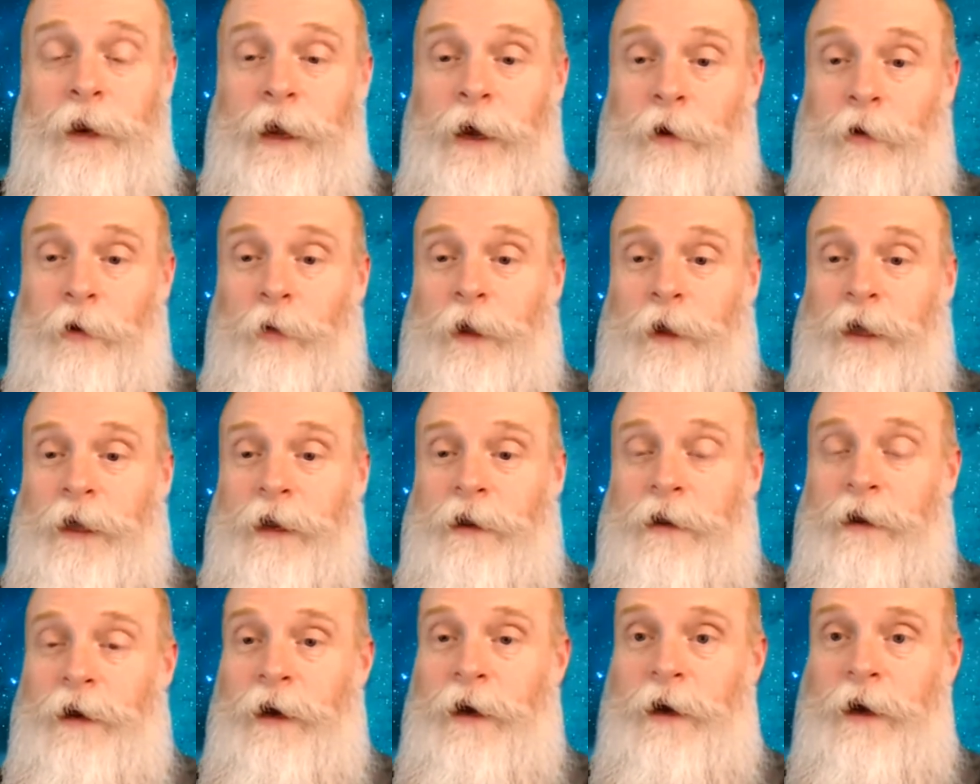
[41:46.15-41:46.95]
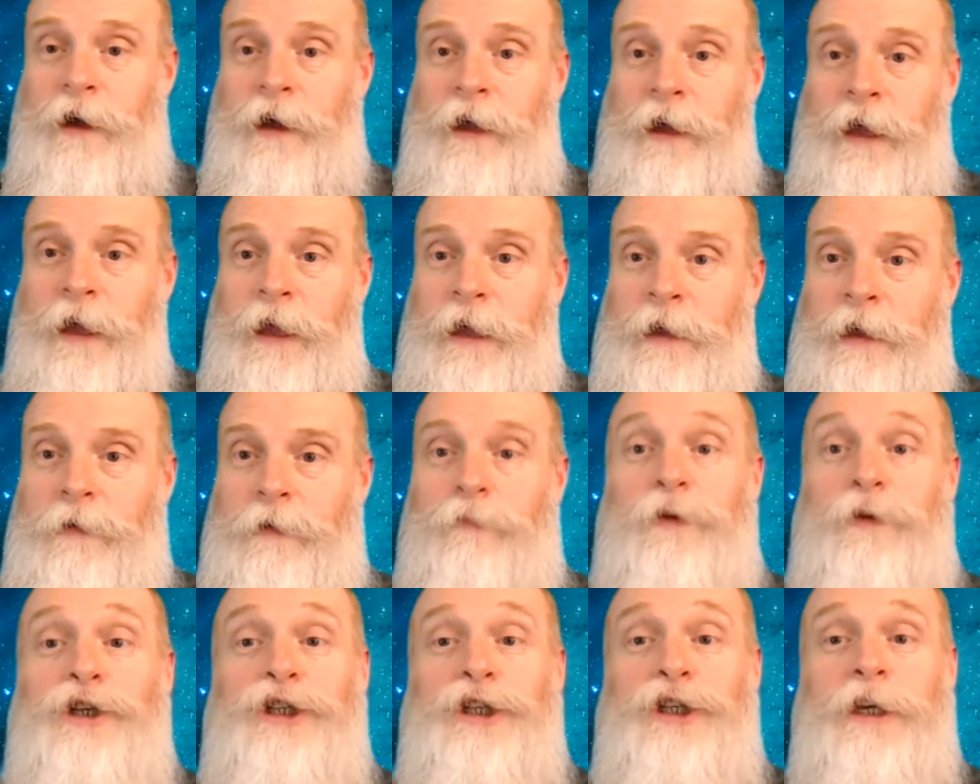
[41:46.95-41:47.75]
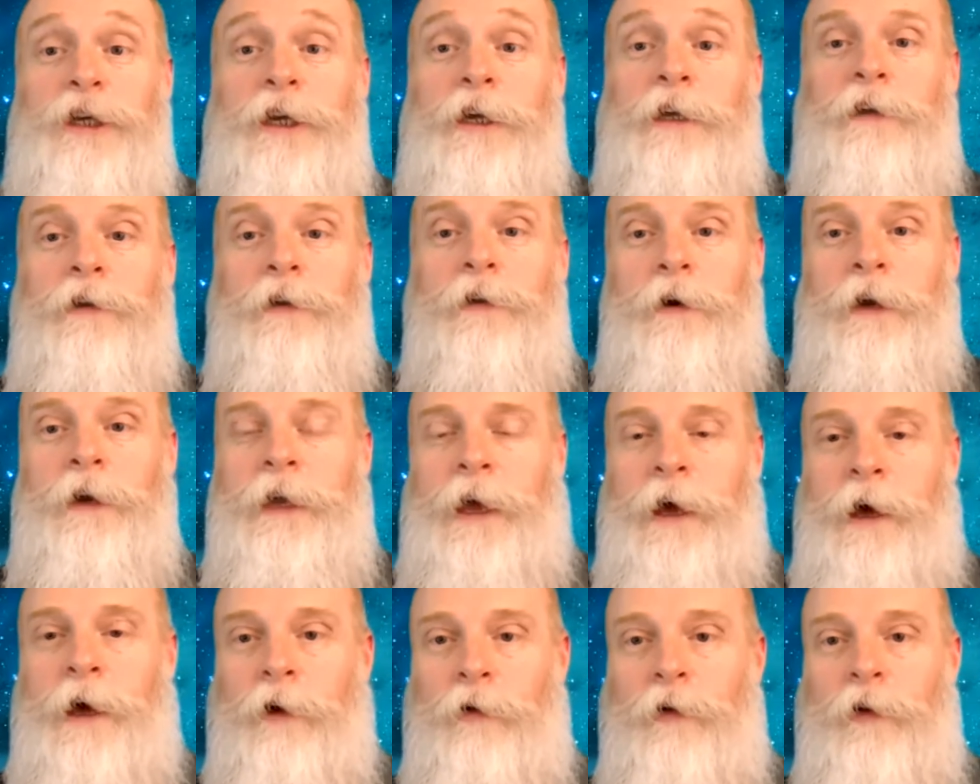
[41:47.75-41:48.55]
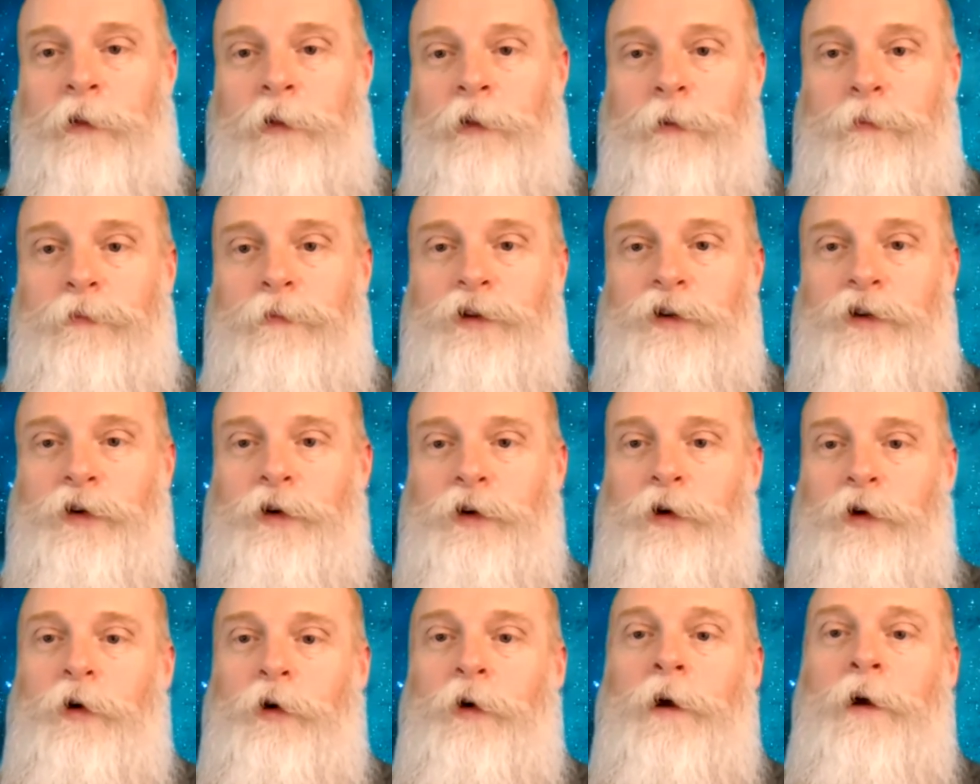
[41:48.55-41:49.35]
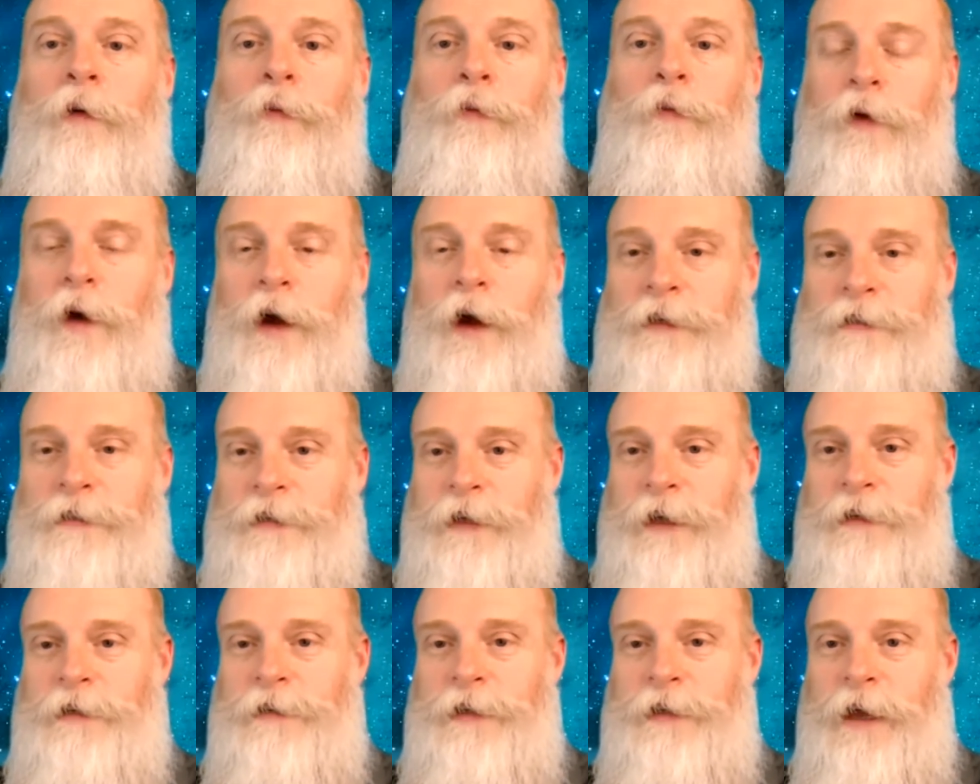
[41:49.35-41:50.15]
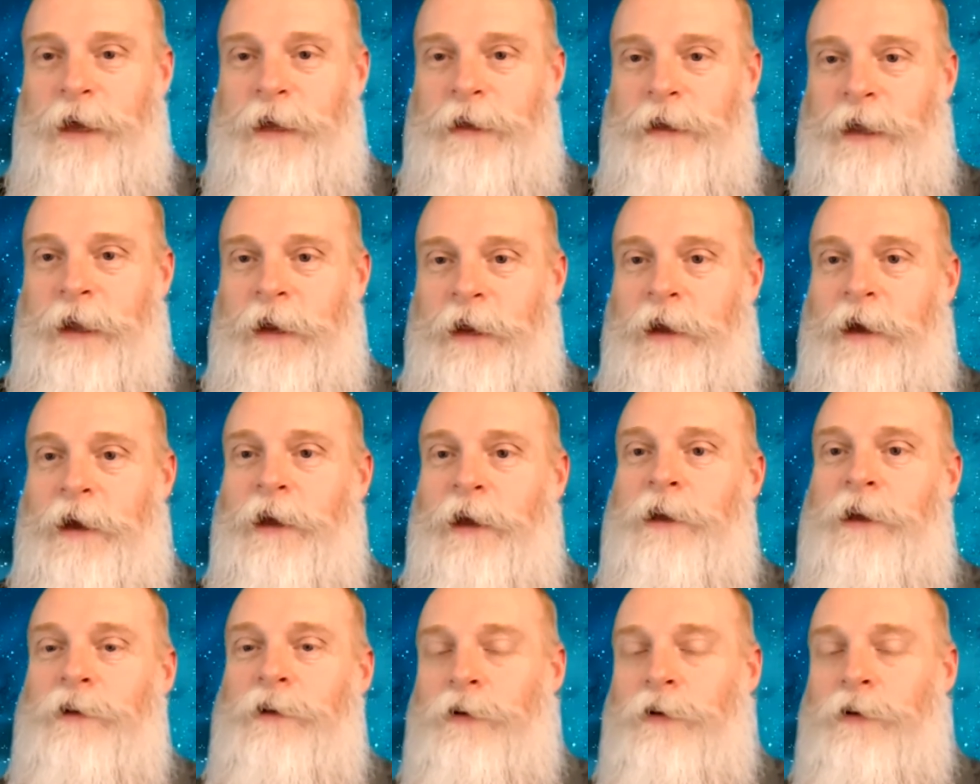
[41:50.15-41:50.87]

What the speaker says: How do we get a machine learning algorithm to process that data,